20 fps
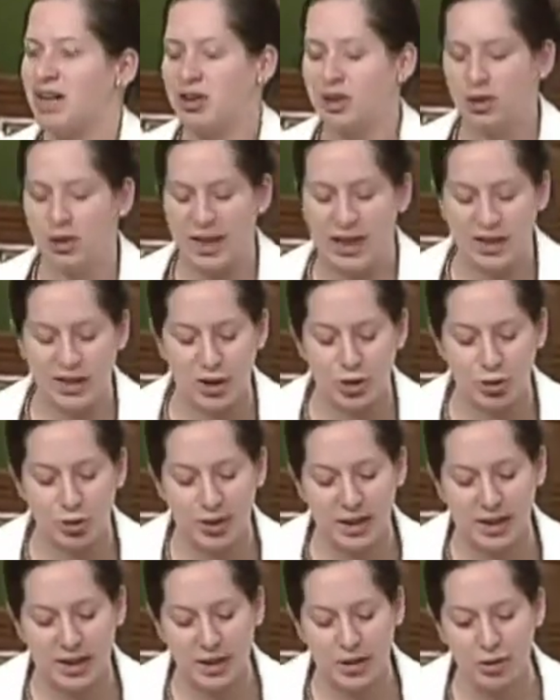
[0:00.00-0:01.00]

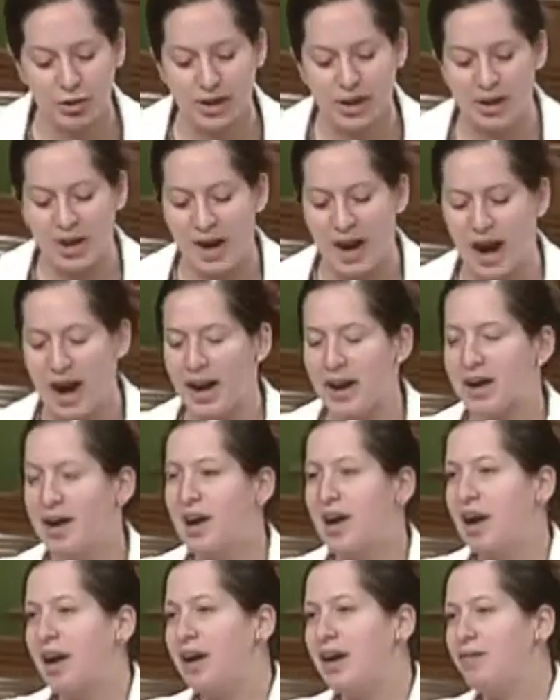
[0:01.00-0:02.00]
represent a step
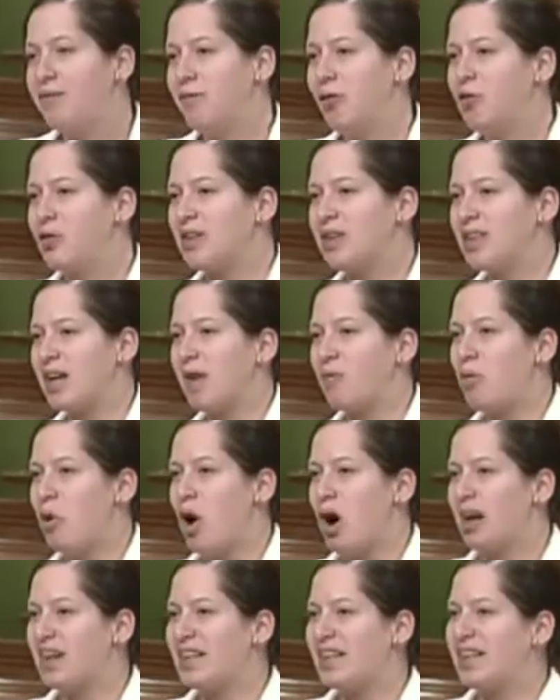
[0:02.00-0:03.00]
forward on nuclear
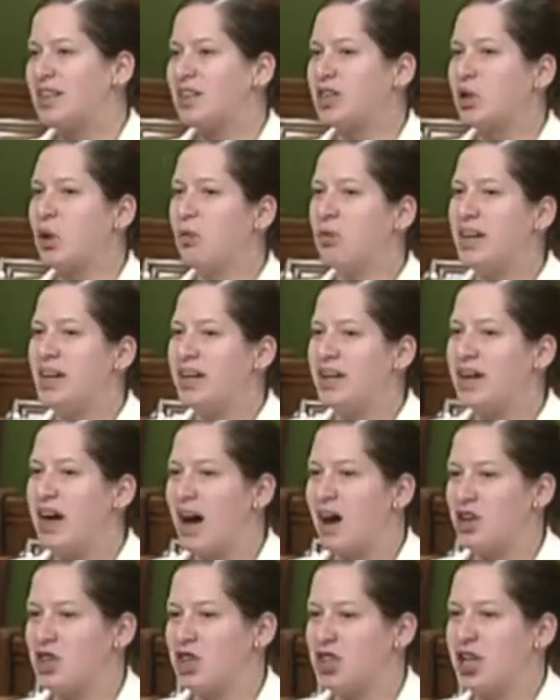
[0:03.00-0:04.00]
safety,
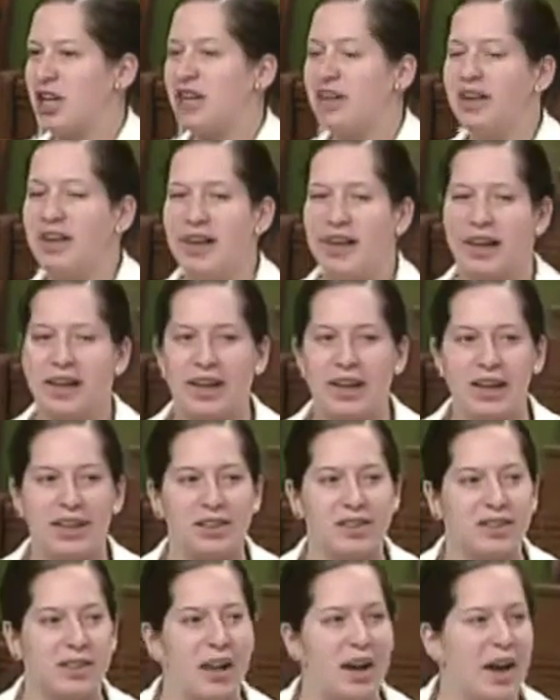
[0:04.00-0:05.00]
we have
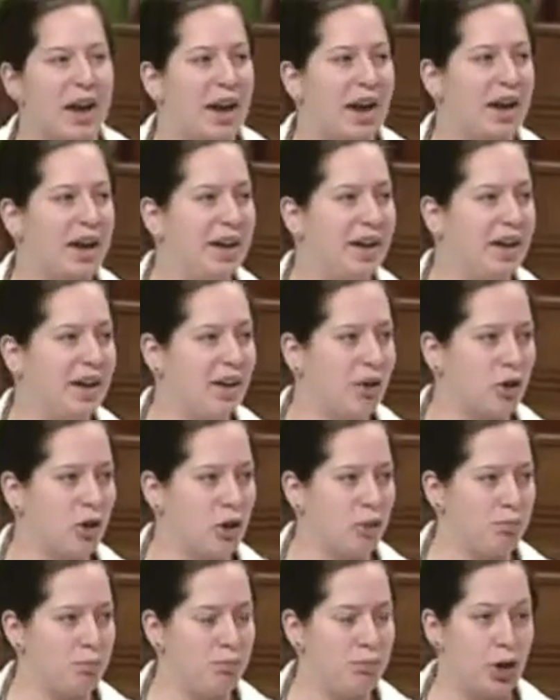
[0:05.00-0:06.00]
to know what the
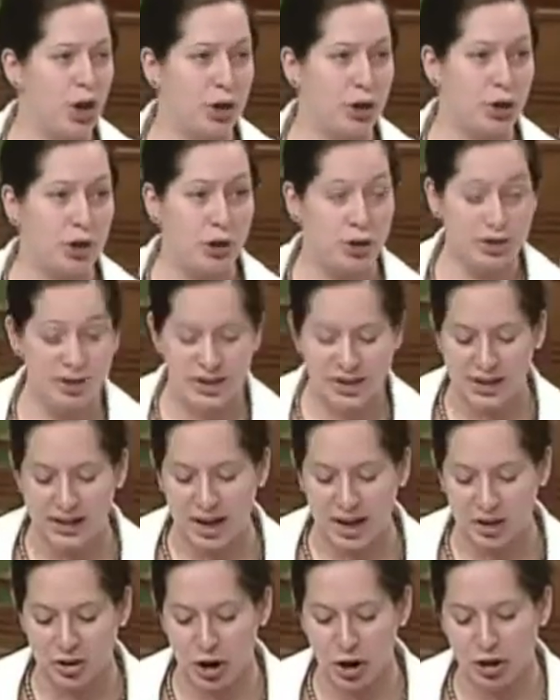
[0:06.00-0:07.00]
dangers are and the risks
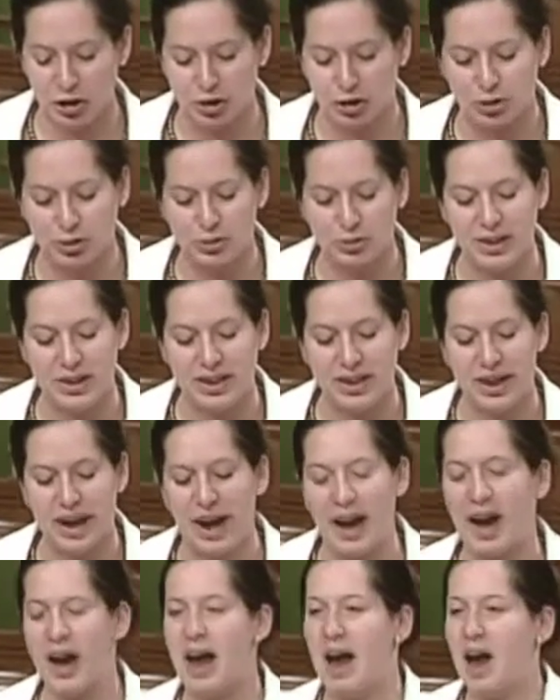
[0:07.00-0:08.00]
are.
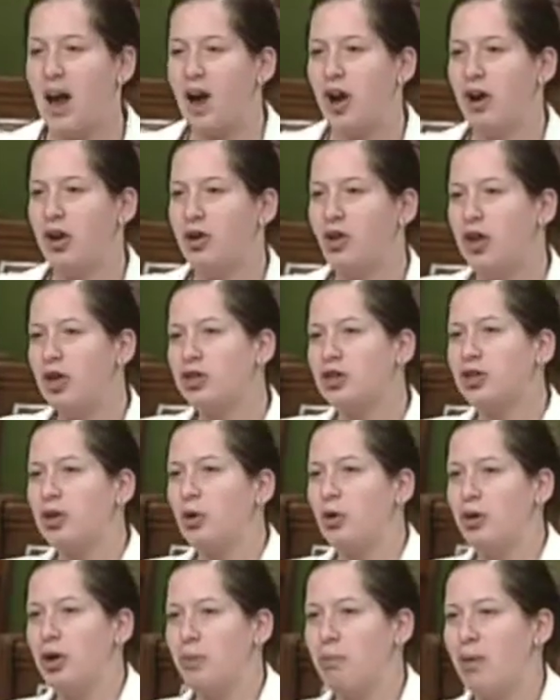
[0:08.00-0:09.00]
As the Senator
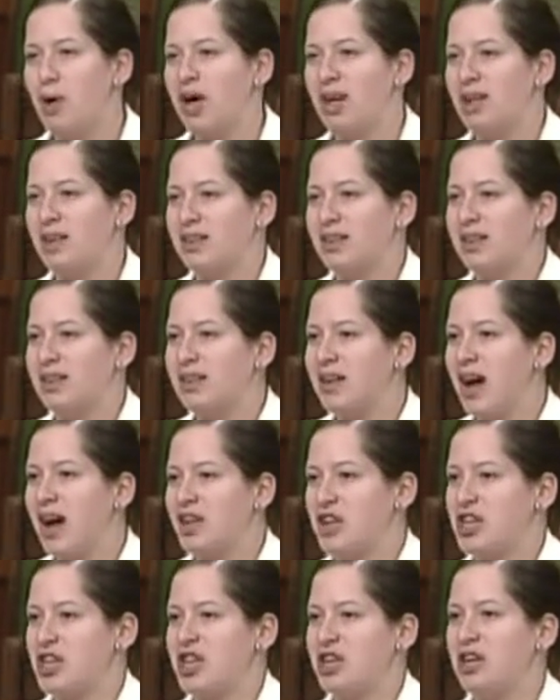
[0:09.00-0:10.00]
pointed out, when
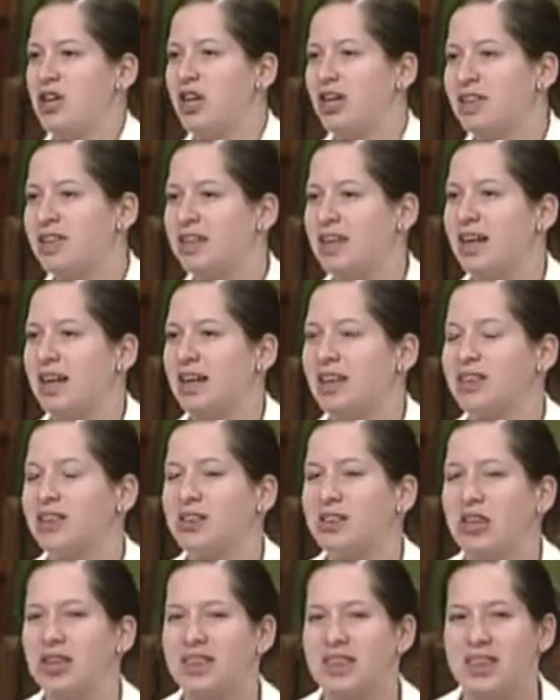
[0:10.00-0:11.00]
we don't have
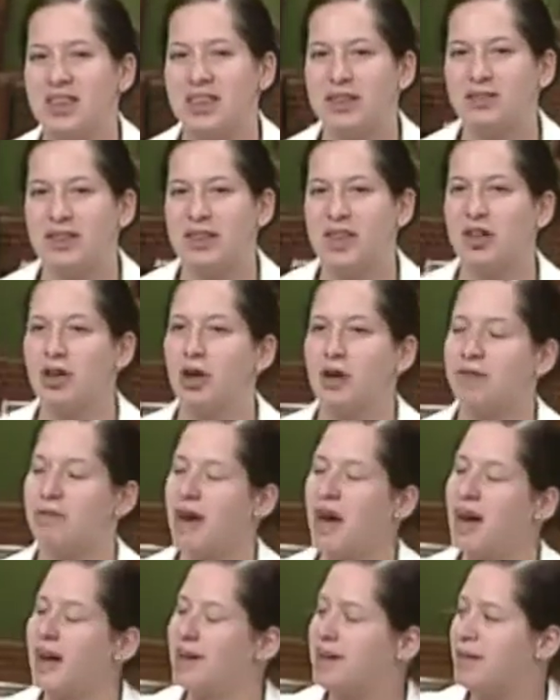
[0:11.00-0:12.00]
a